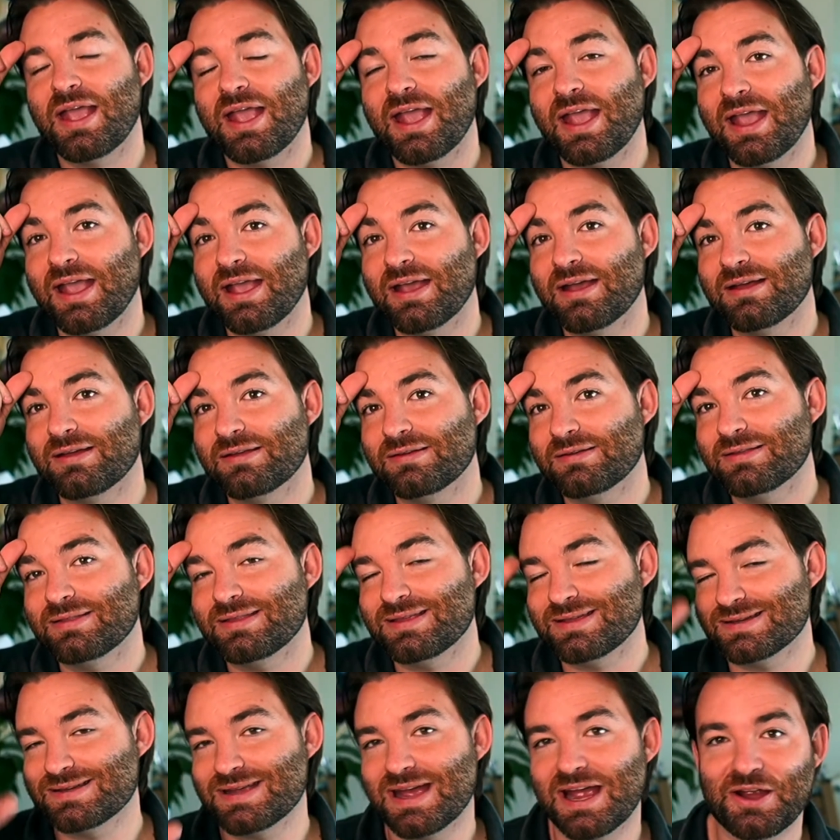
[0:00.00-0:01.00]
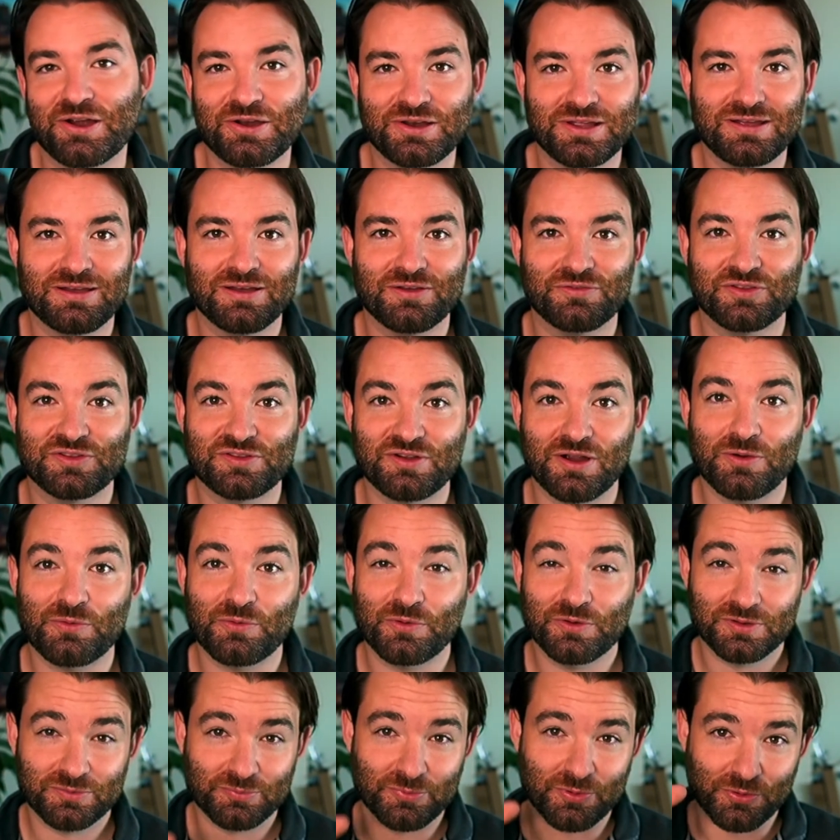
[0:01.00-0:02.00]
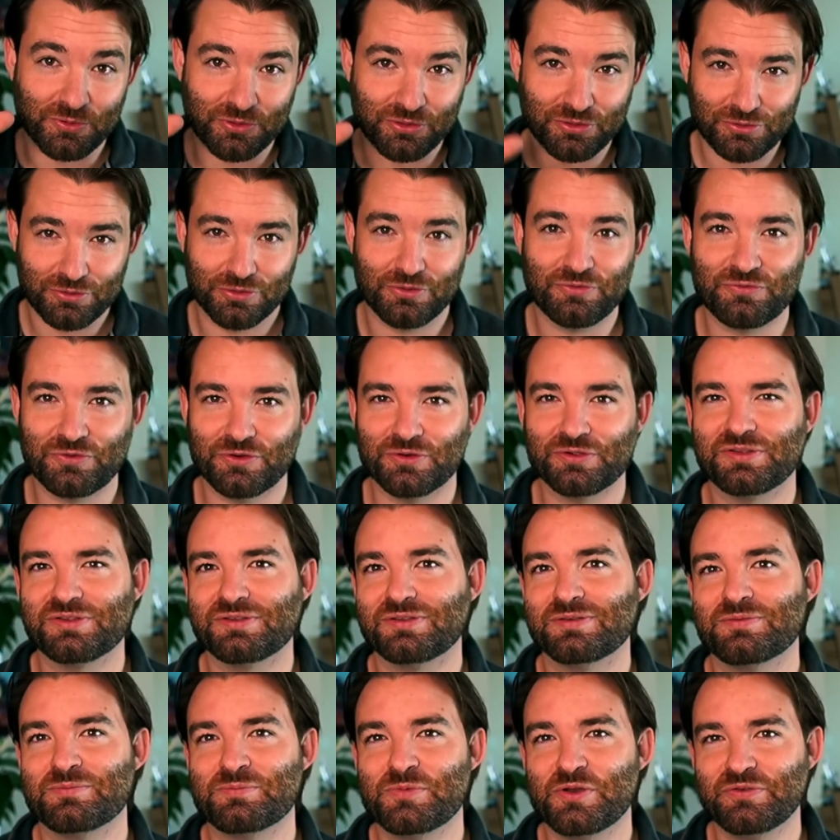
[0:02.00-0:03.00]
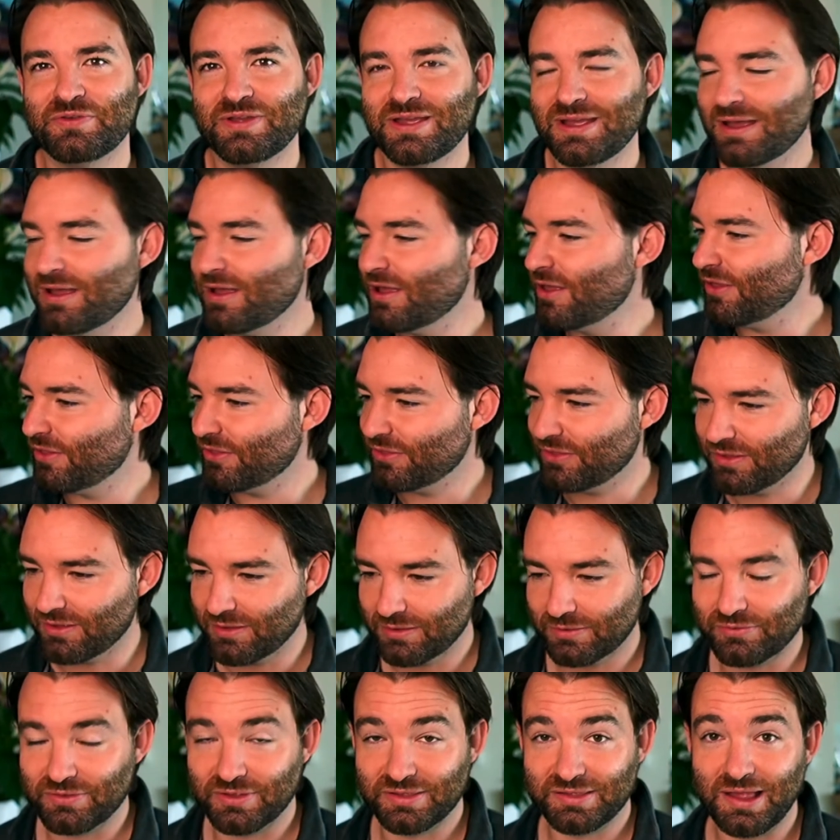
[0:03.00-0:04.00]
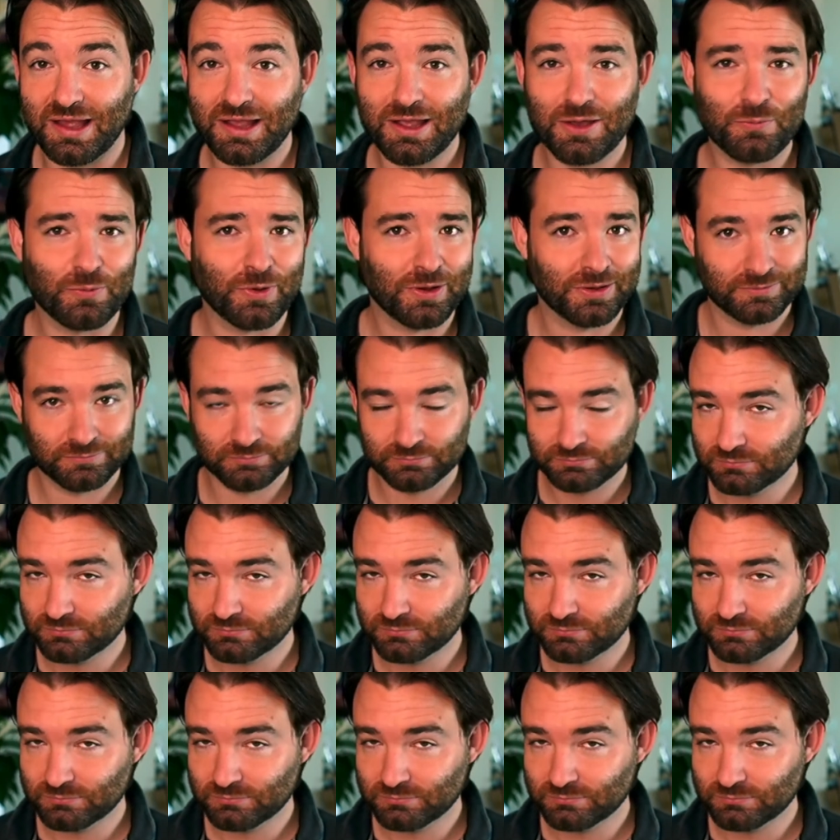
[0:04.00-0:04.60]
And the entirety of Star Wars, both the first movie, the second one,